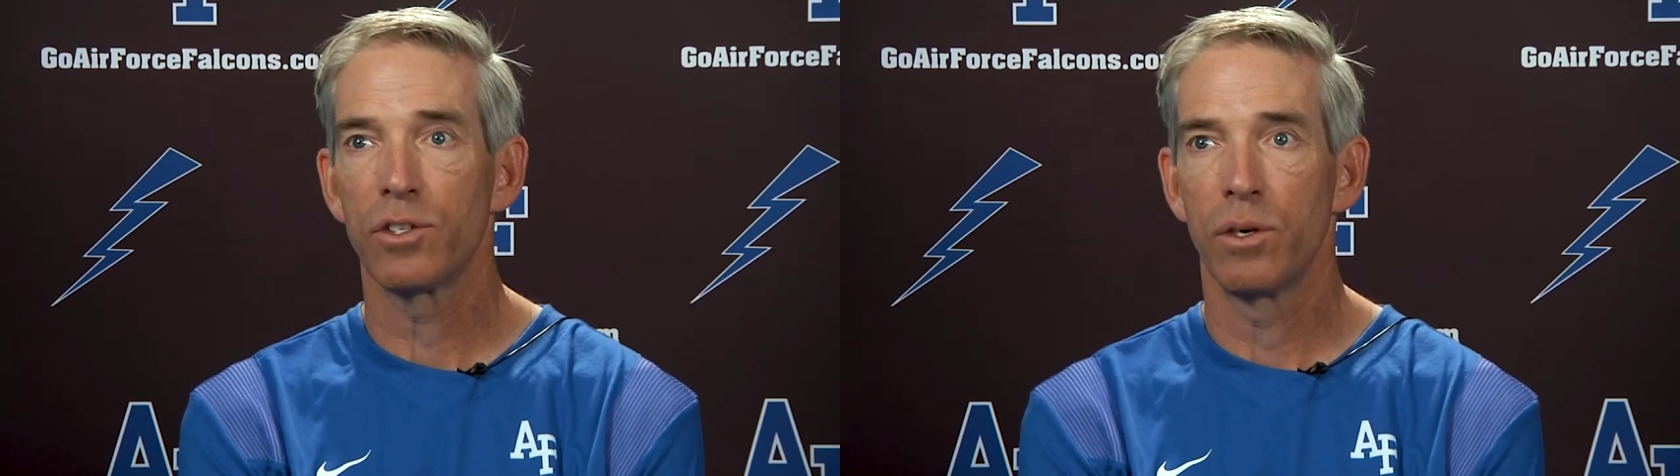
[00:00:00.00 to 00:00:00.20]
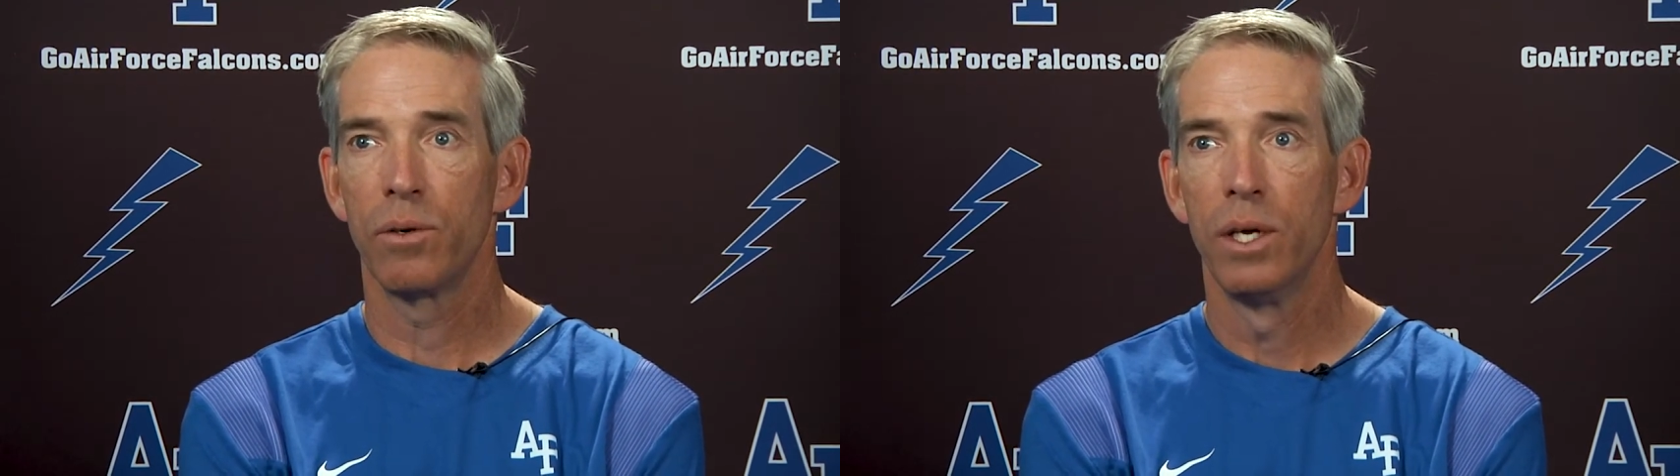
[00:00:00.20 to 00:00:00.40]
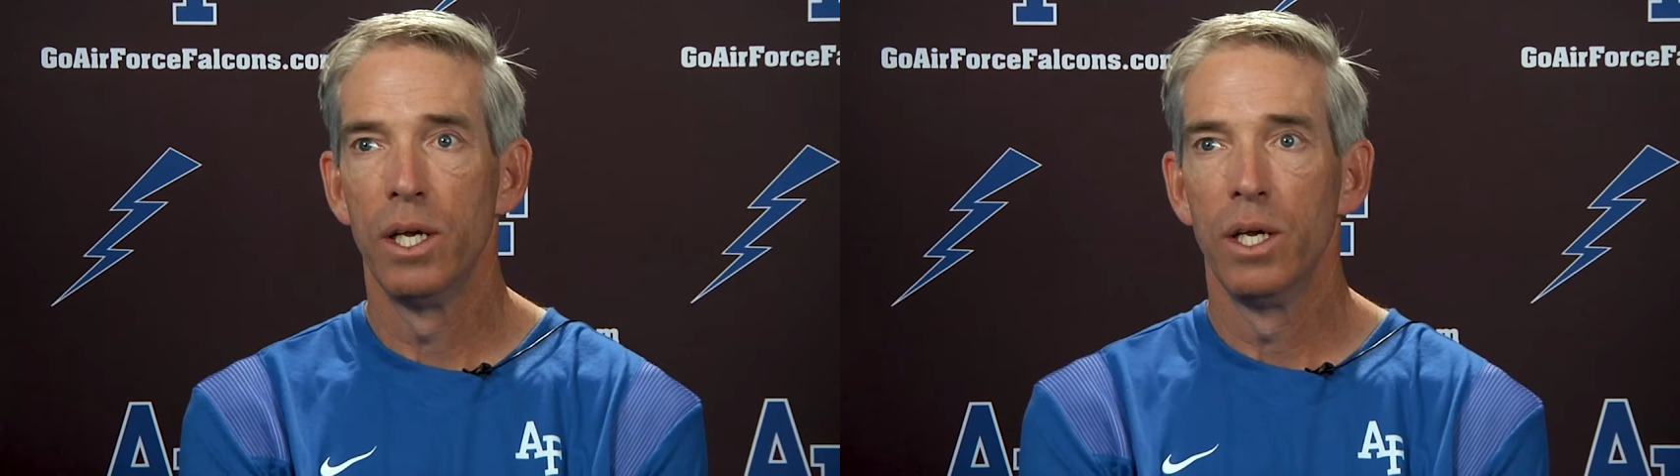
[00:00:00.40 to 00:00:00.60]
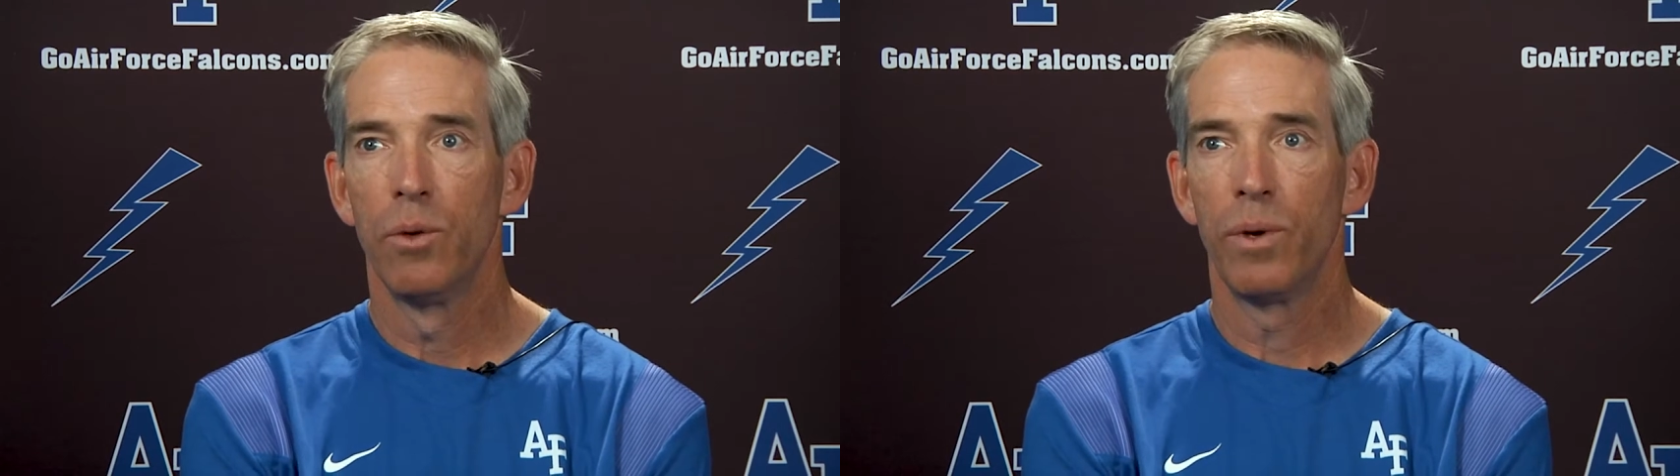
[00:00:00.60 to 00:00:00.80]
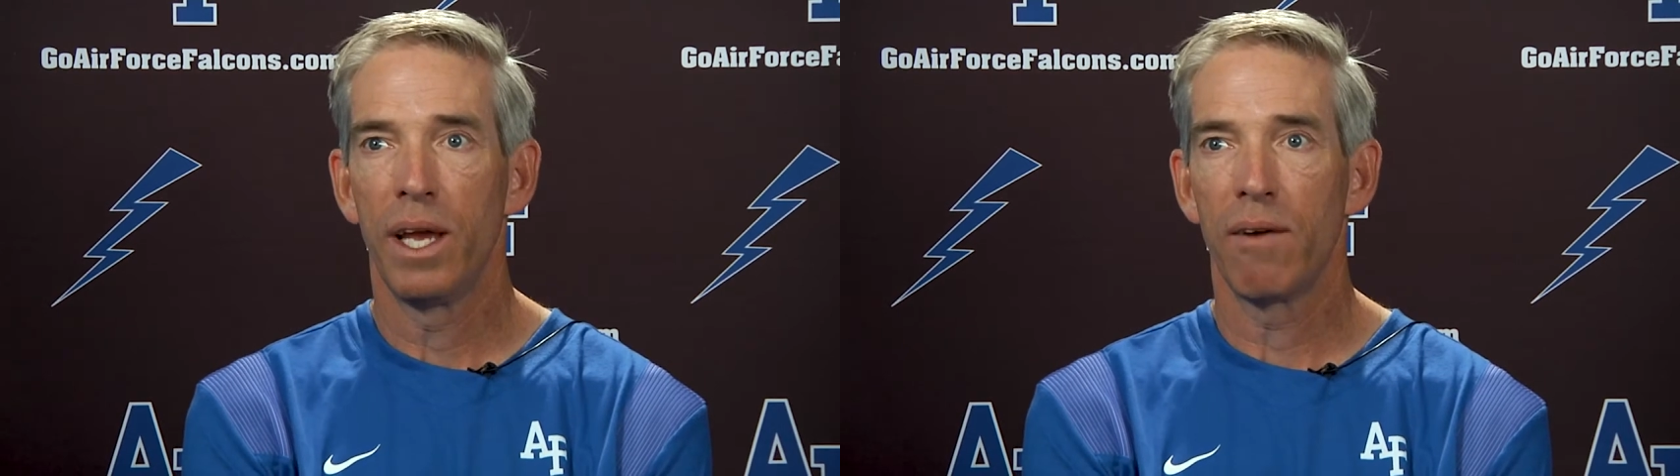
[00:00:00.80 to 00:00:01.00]
So
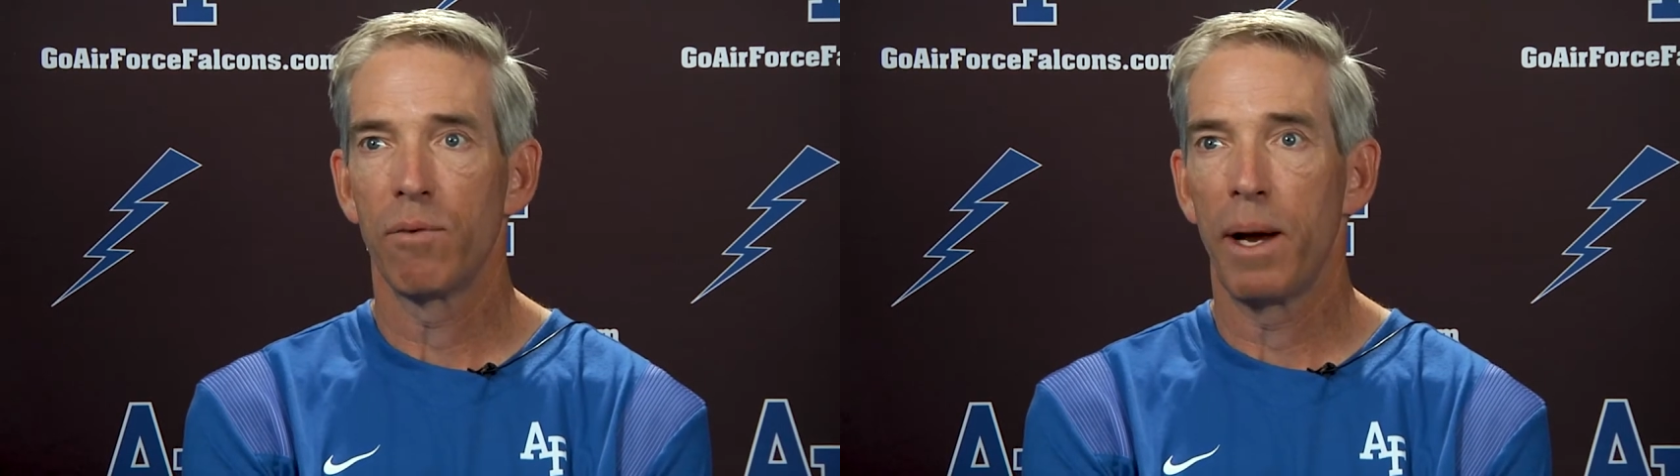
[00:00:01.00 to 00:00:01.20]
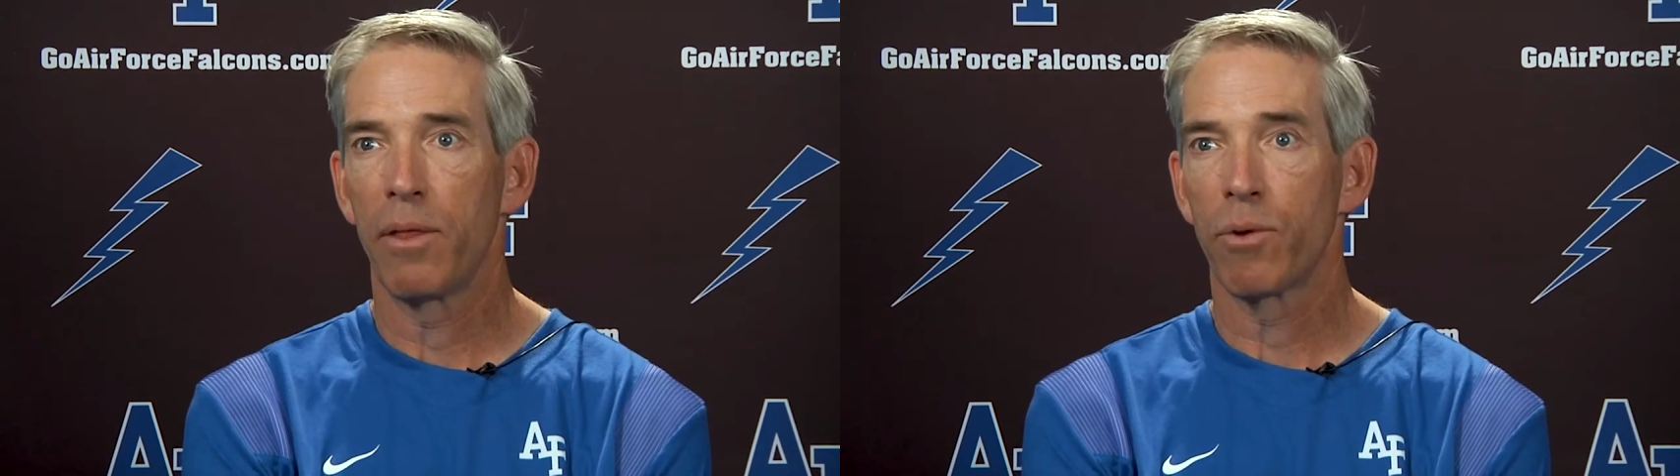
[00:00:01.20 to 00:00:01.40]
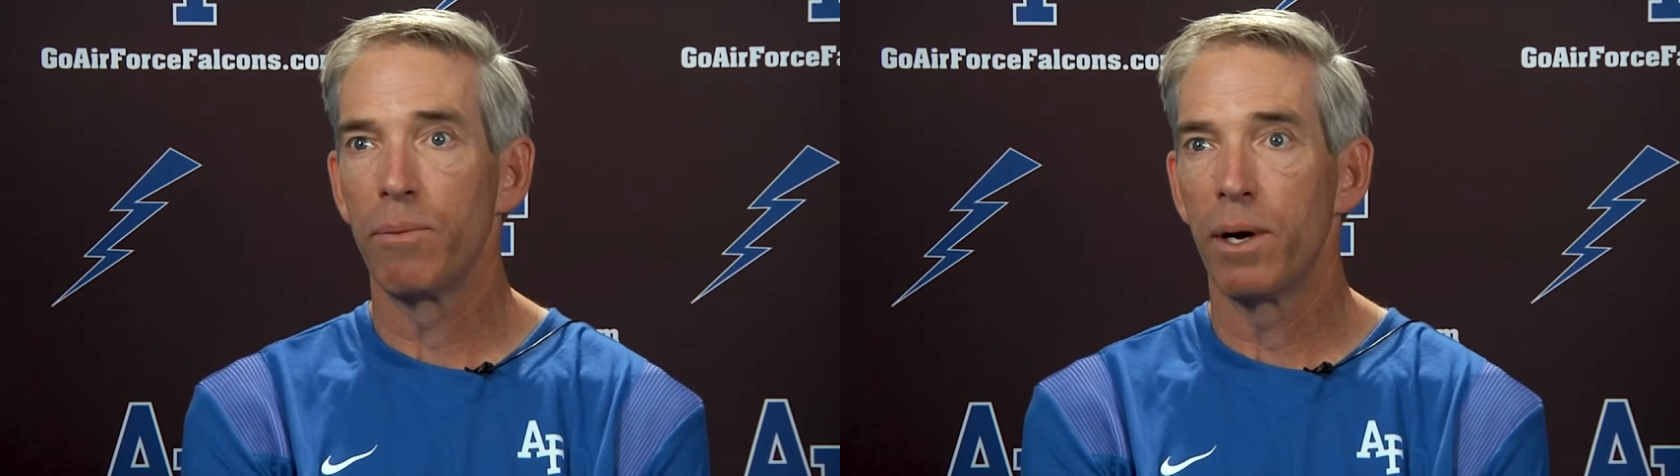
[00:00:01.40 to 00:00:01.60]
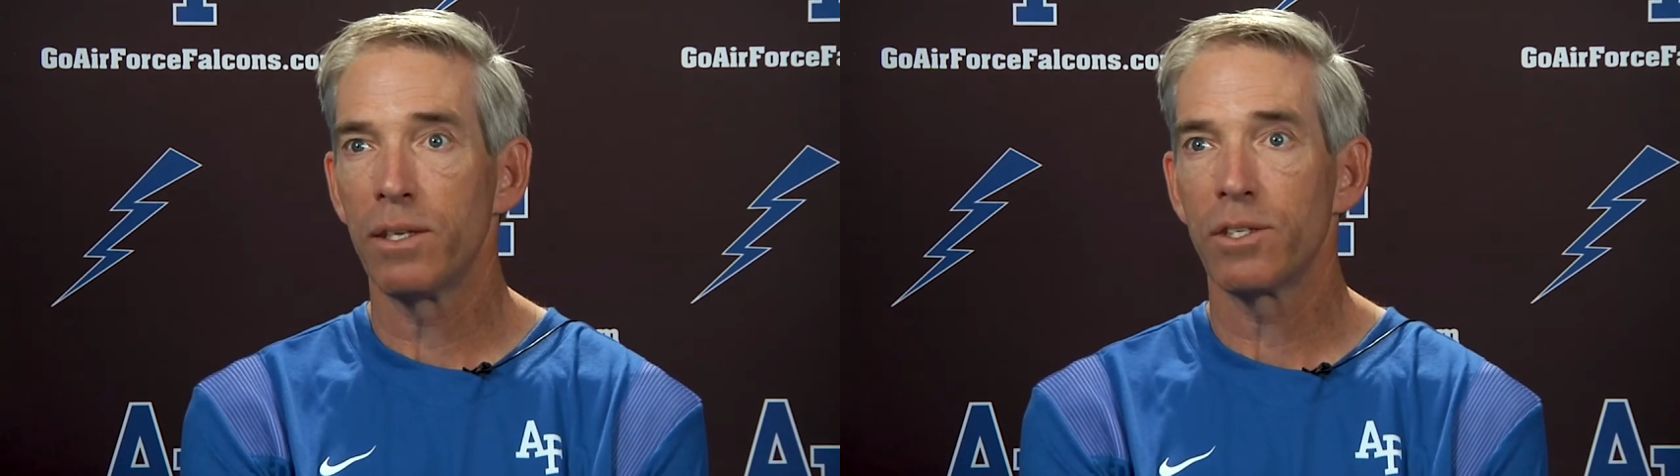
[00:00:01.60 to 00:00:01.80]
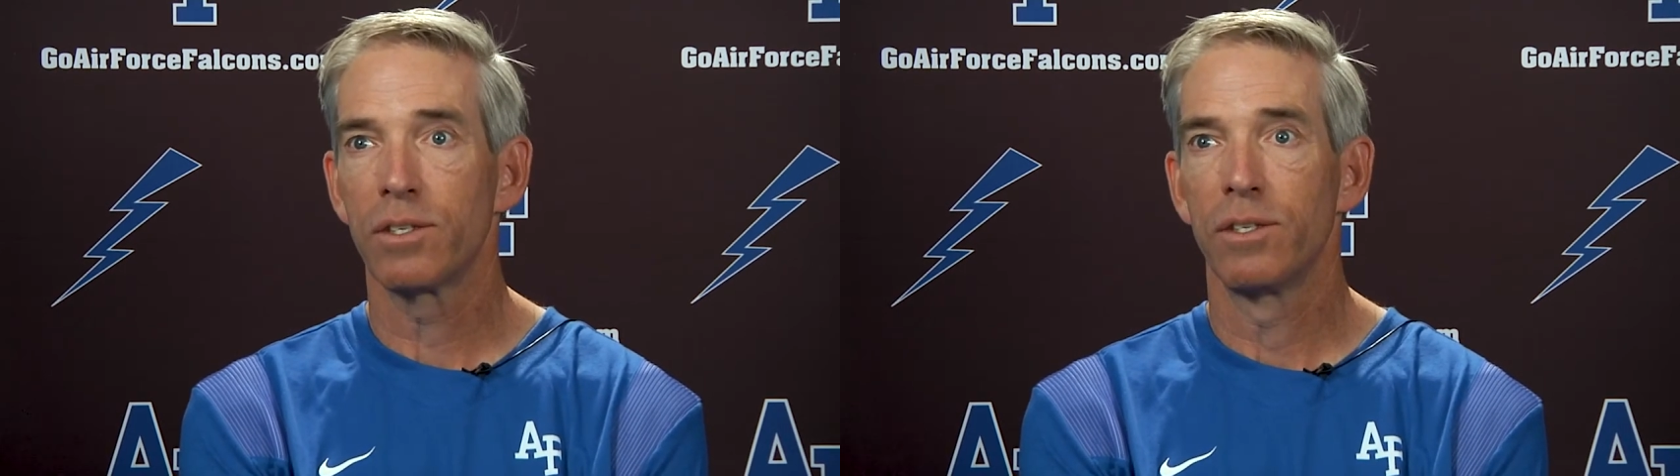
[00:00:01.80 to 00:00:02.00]
we have about three
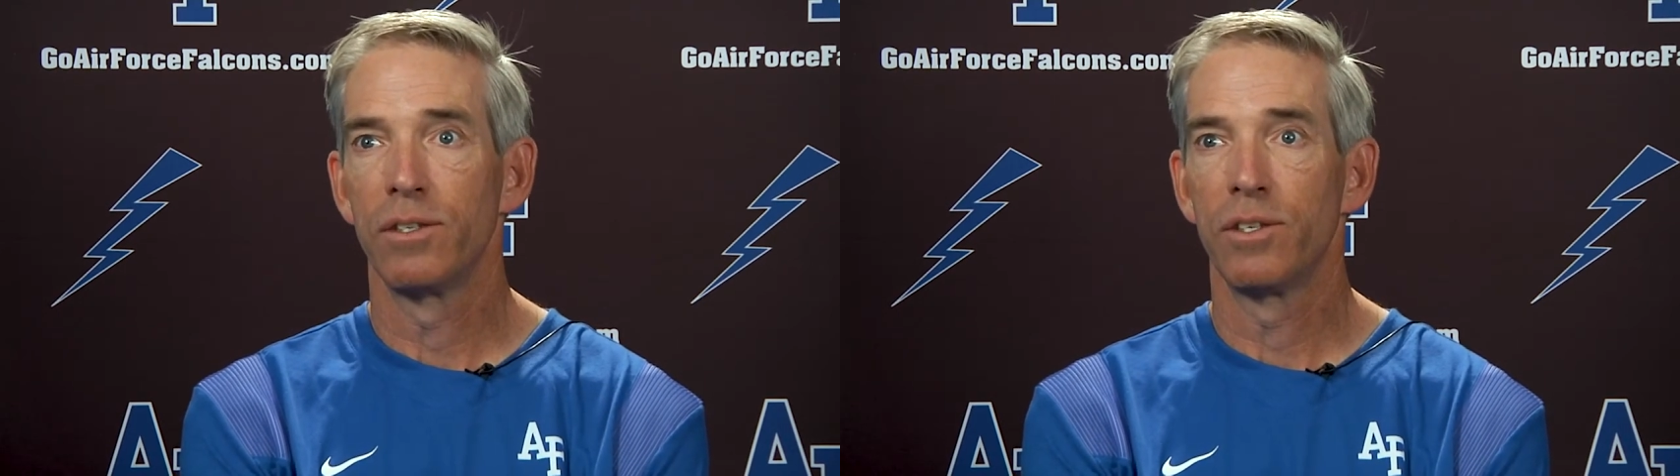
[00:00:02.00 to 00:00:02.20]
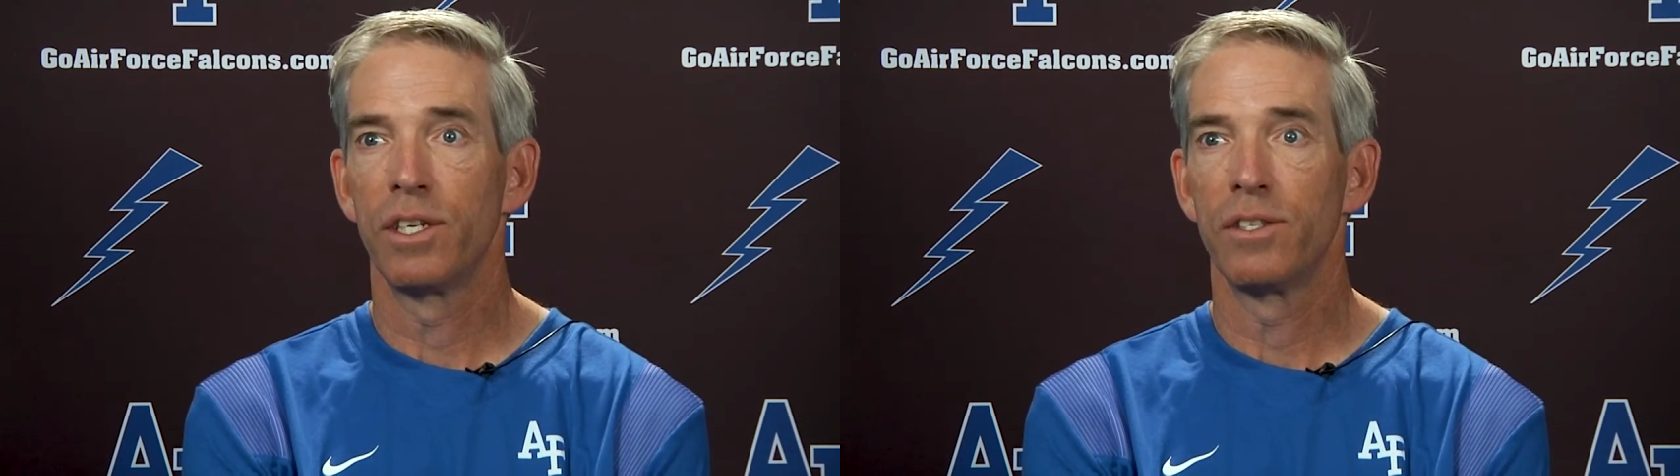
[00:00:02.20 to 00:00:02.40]
months to,